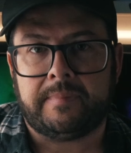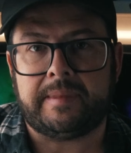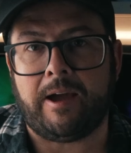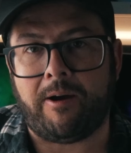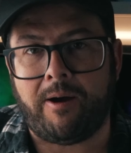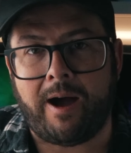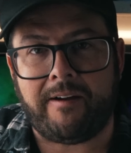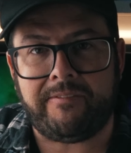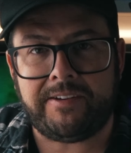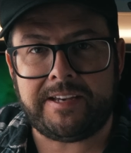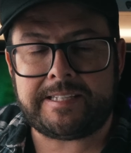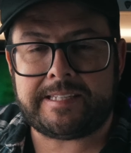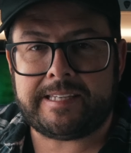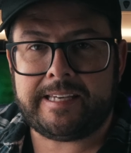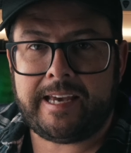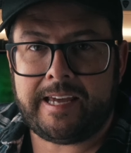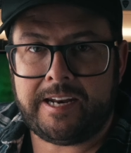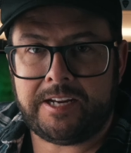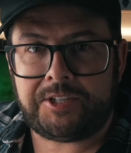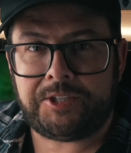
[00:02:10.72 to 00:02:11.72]
Now
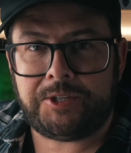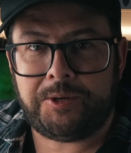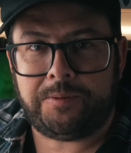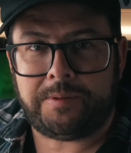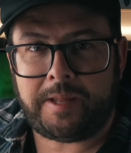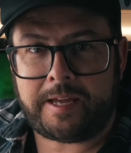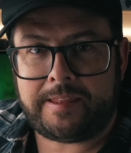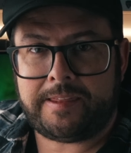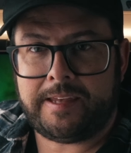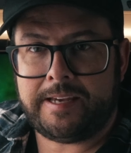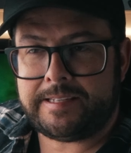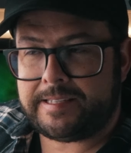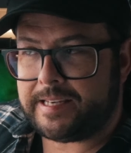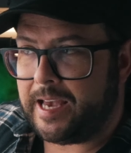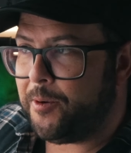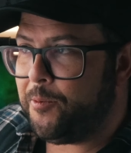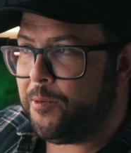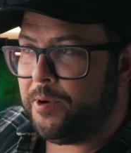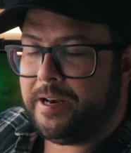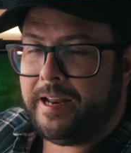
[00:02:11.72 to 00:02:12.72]
obviously in a shoot like this,
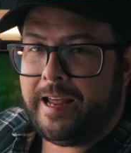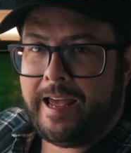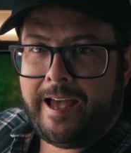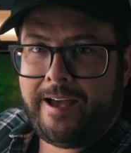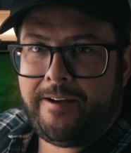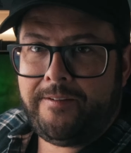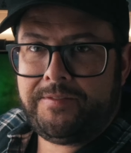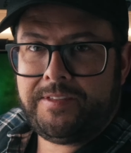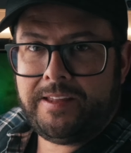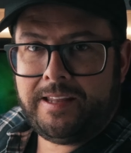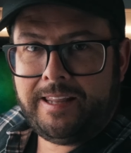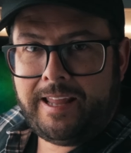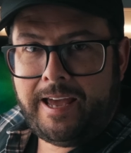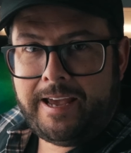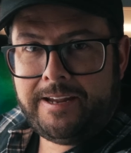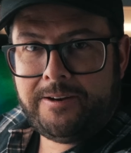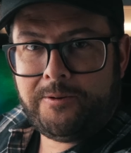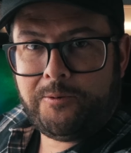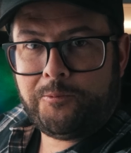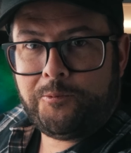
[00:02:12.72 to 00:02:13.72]
I wouldn't have the
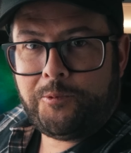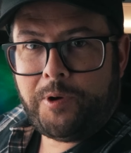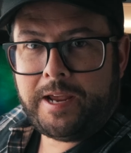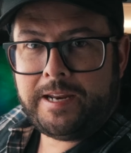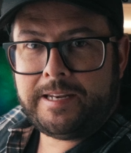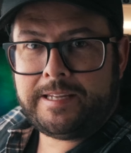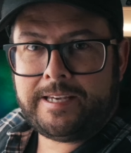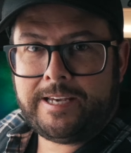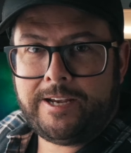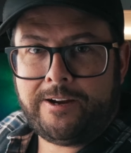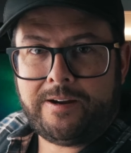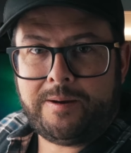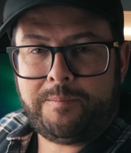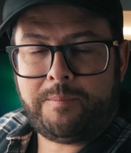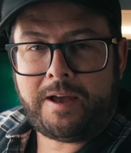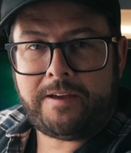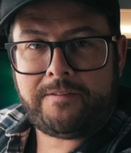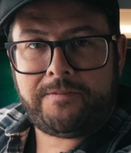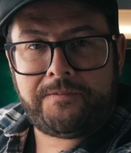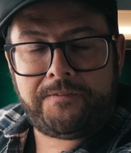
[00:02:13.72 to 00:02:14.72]
light right here in
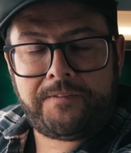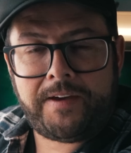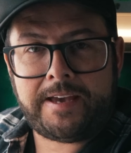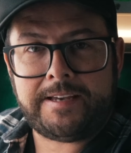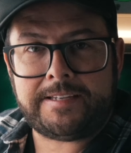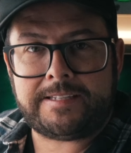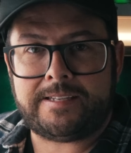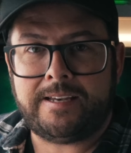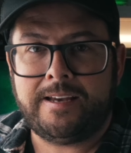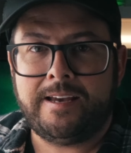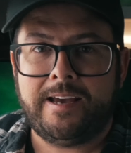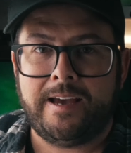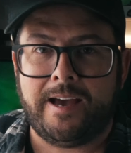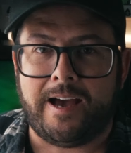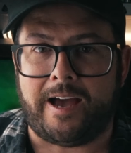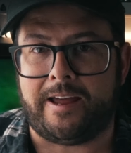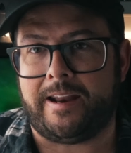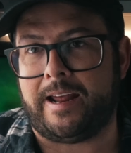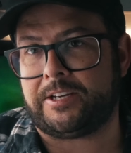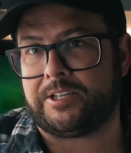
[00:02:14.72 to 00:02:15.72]
my face.
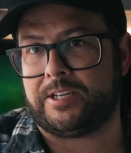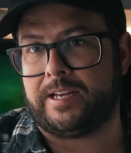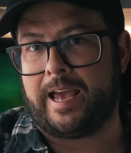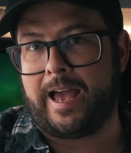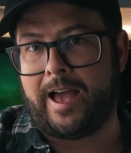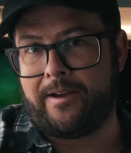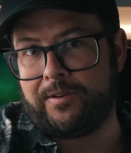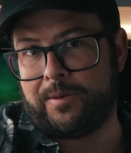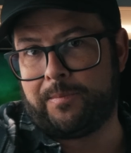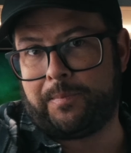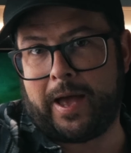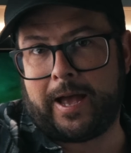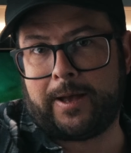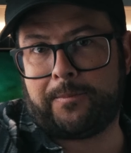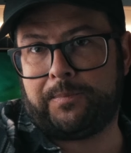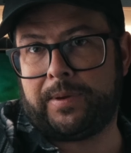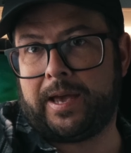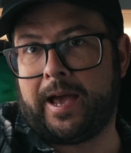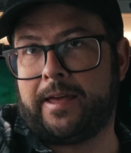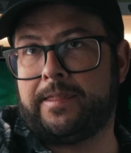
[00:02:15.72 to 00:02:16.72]
I'd actually have it
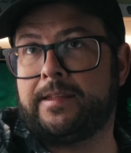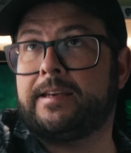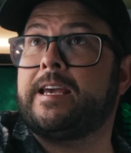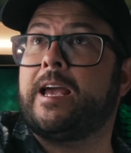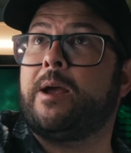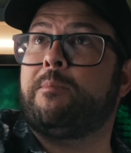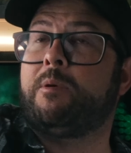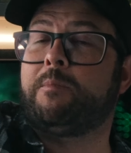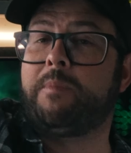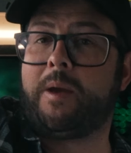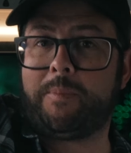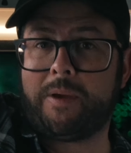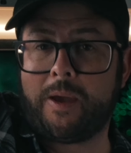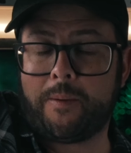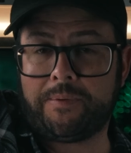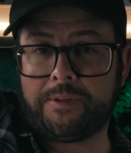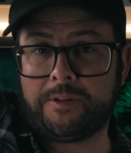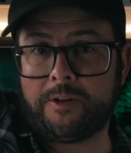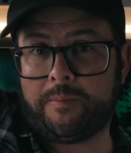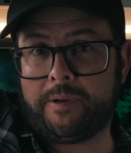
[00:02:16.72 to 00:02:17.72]
back behind the camera, maybe
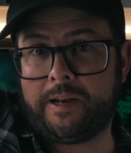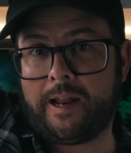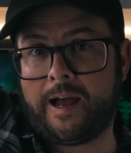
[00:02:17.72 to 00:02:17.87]
up a little bit